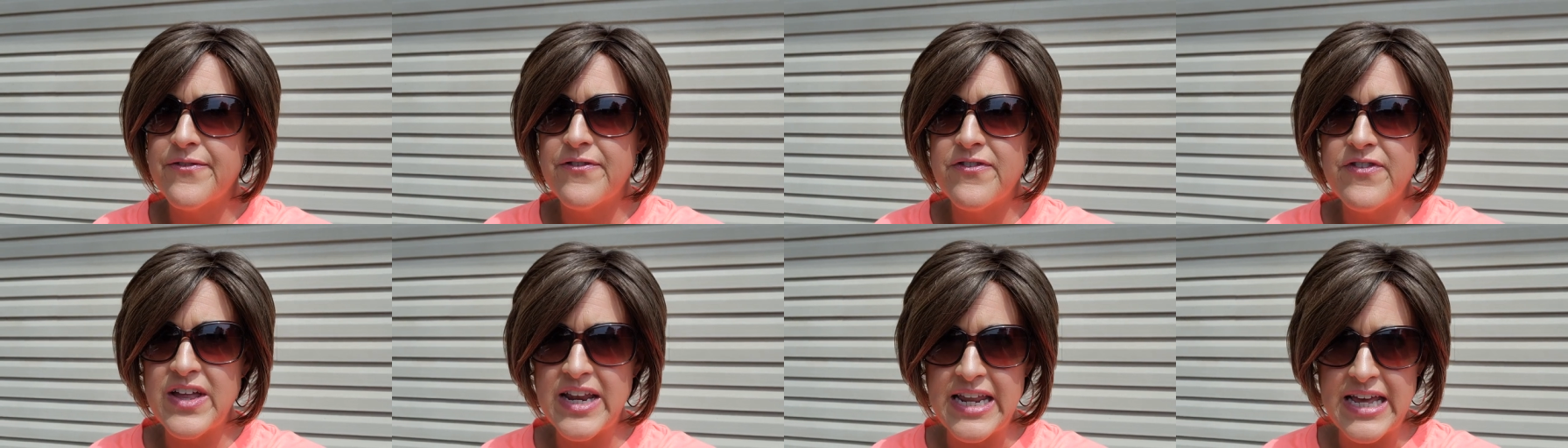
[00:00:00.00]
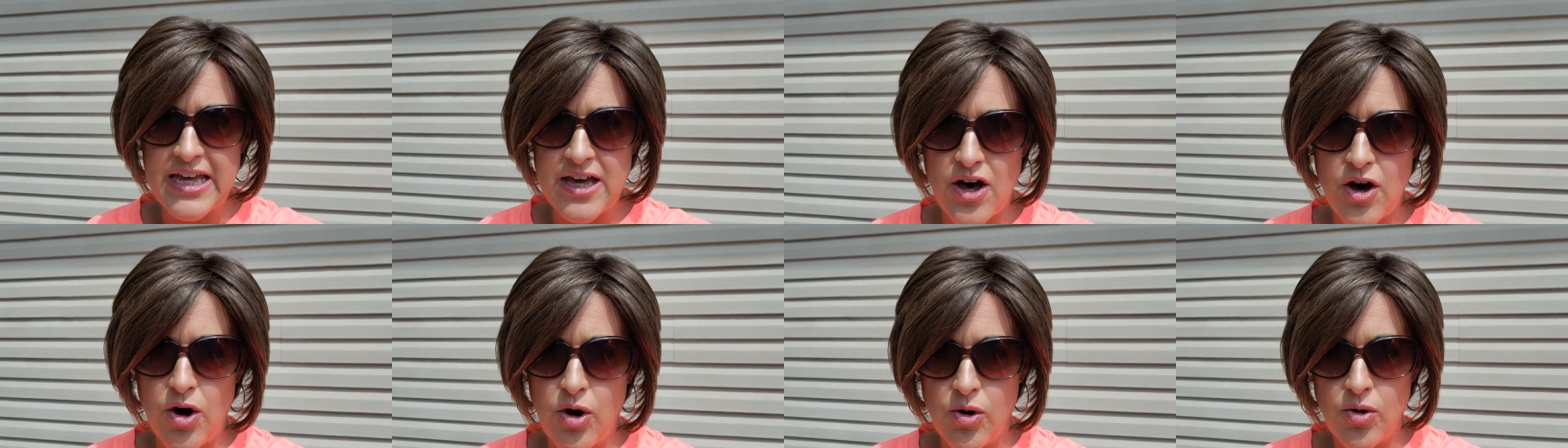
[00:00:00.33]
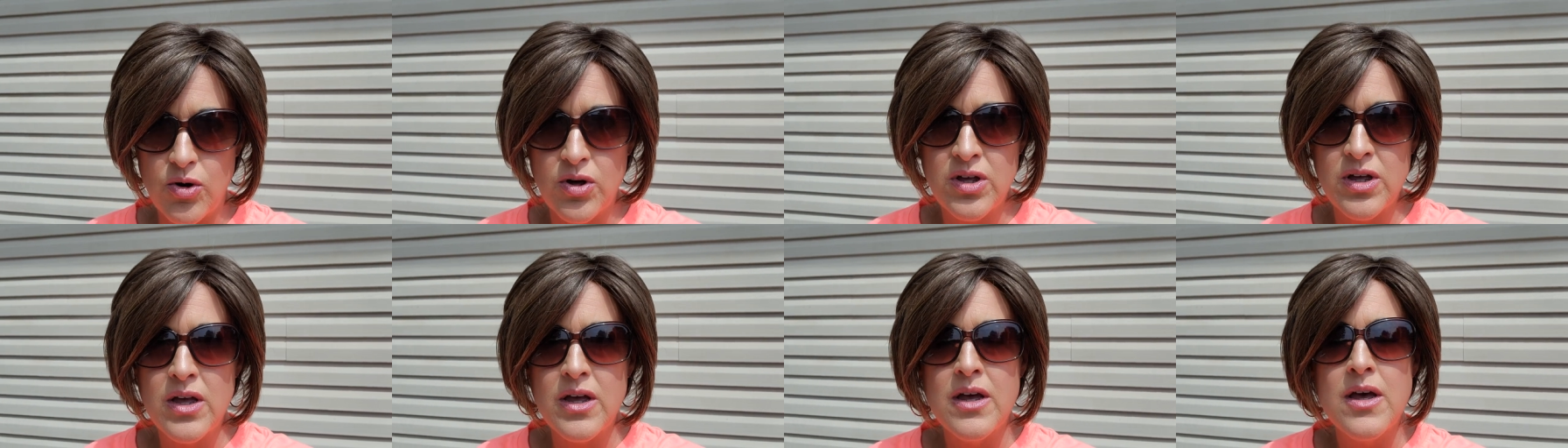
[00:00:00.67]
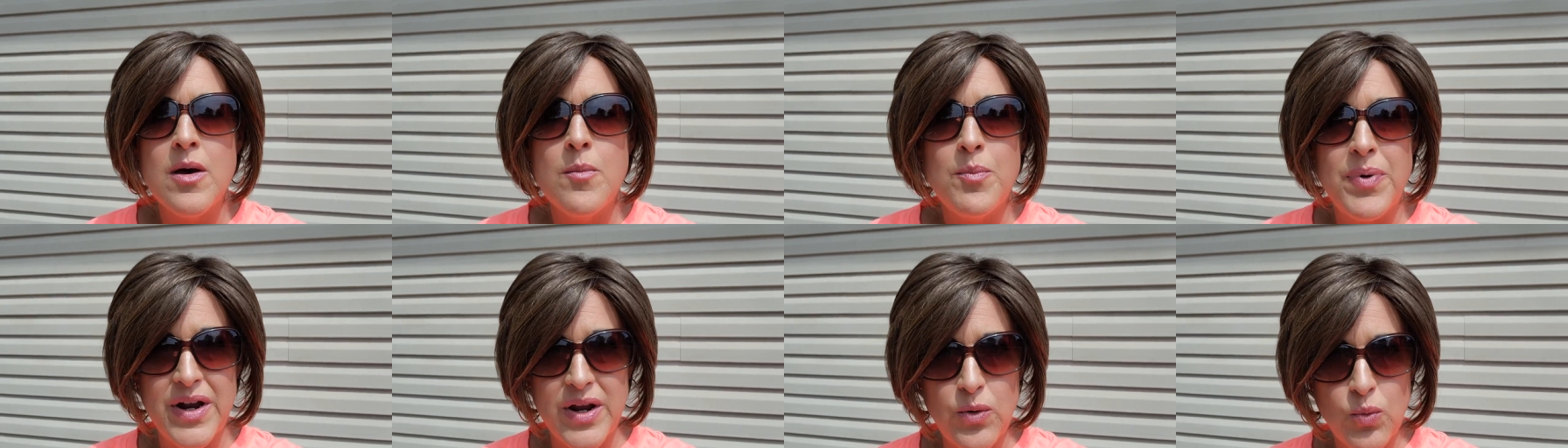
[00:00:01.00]
just the video,
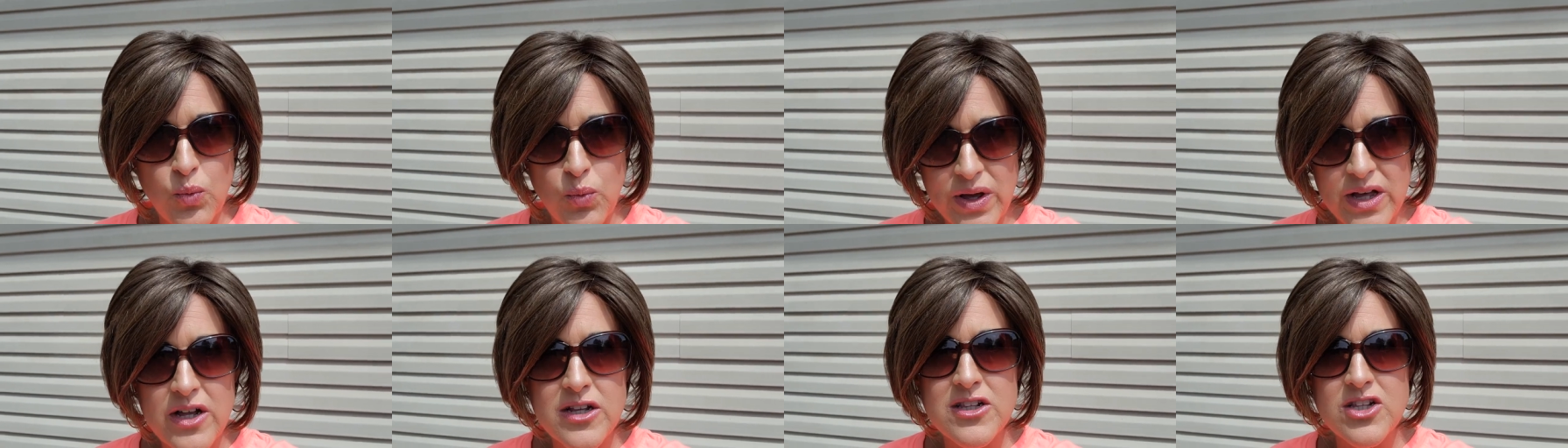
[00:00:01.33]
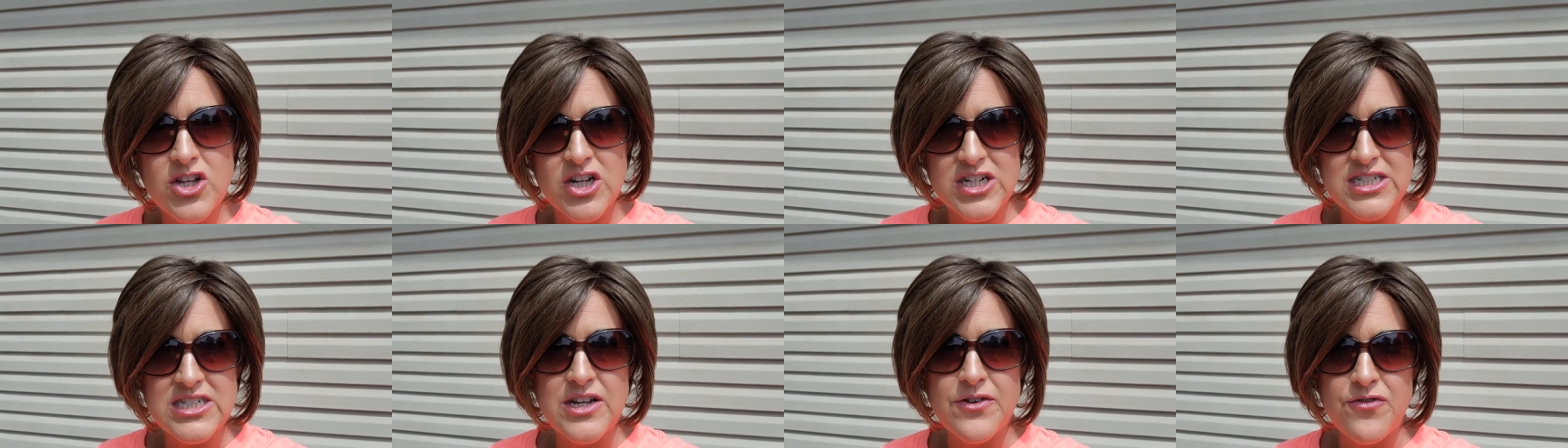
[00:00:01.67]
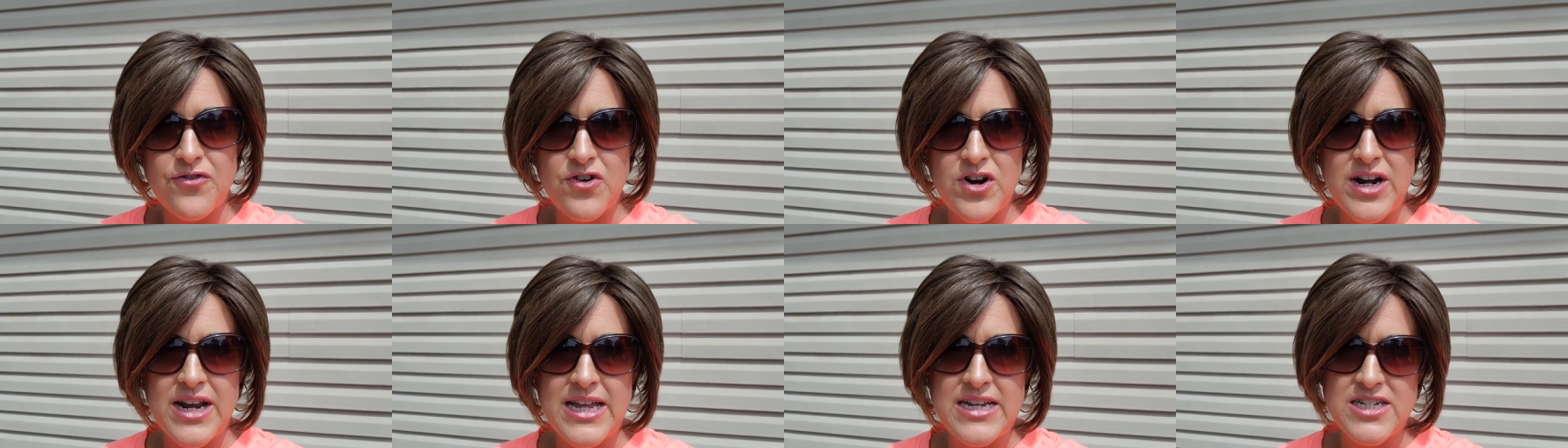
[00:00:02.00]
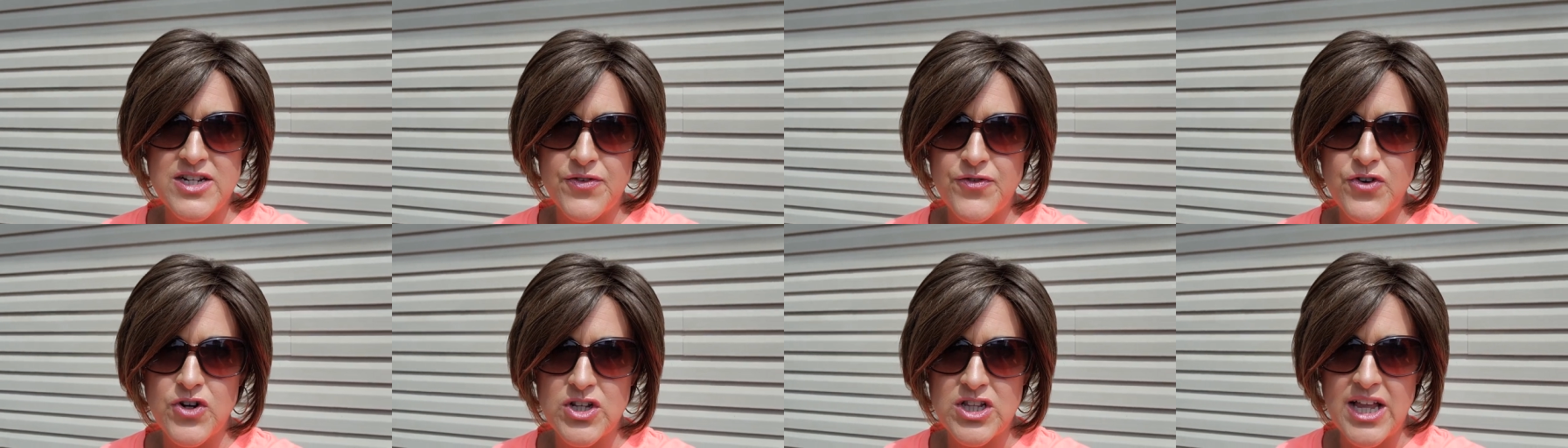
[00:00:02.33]
but it will look
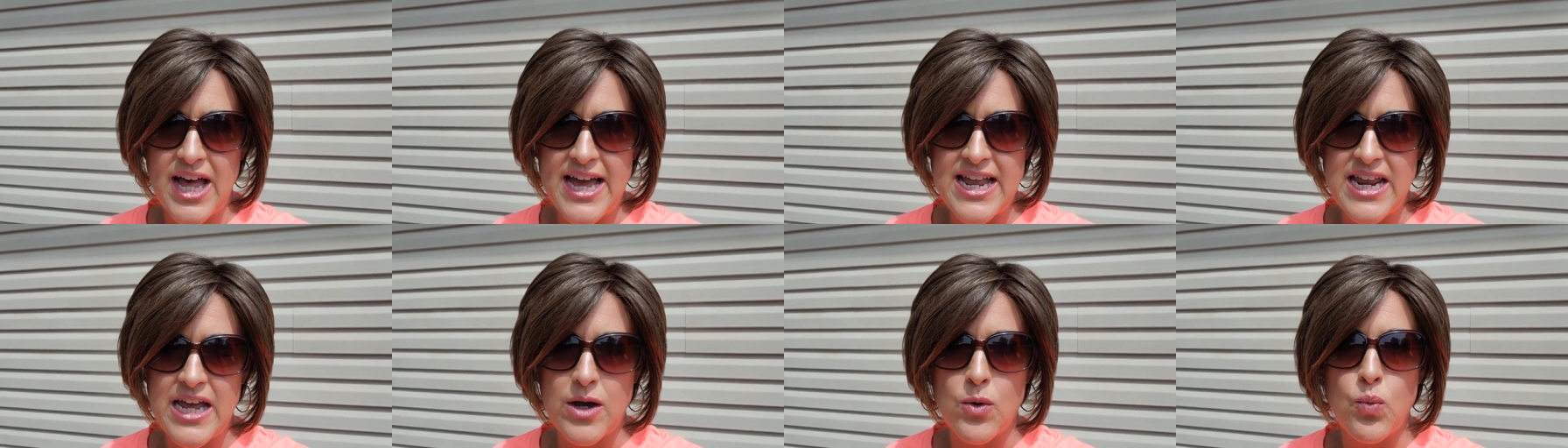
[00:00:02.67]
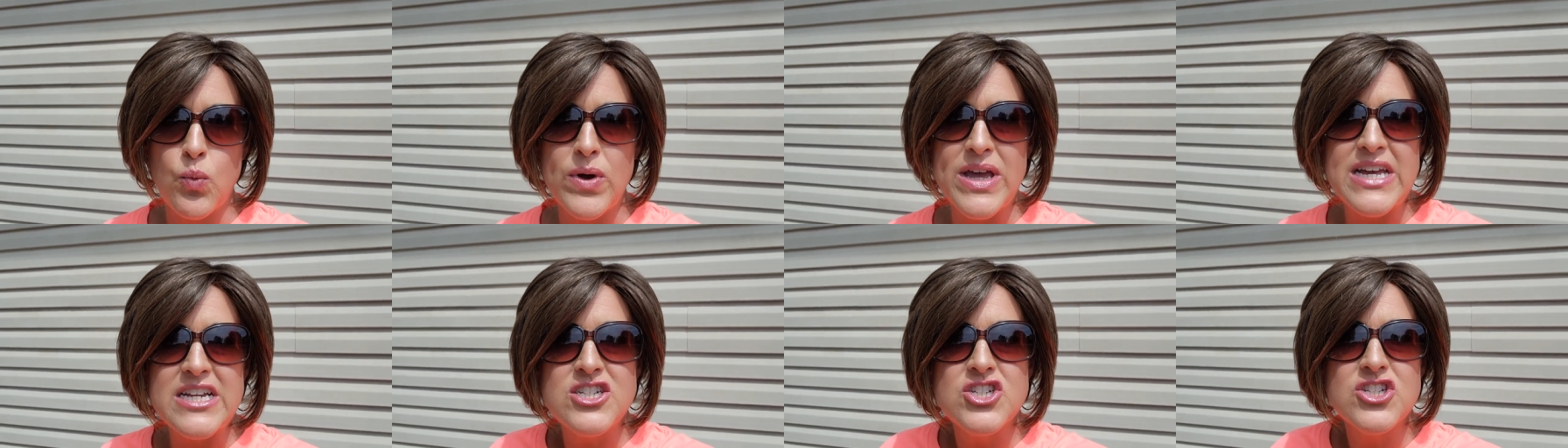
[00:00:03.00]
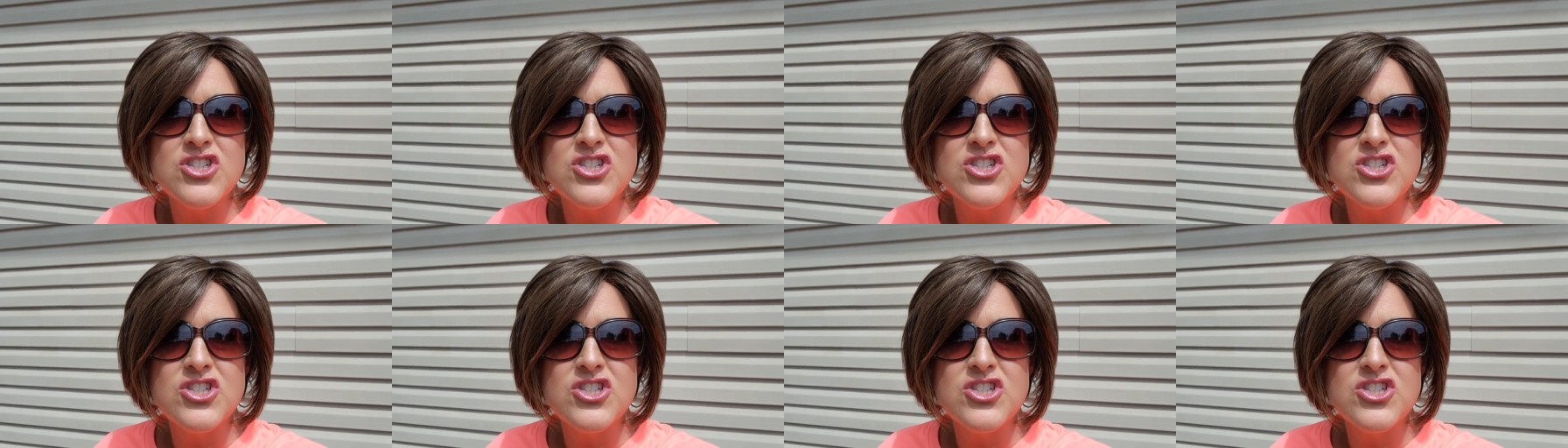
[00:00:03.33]
different in different lighting.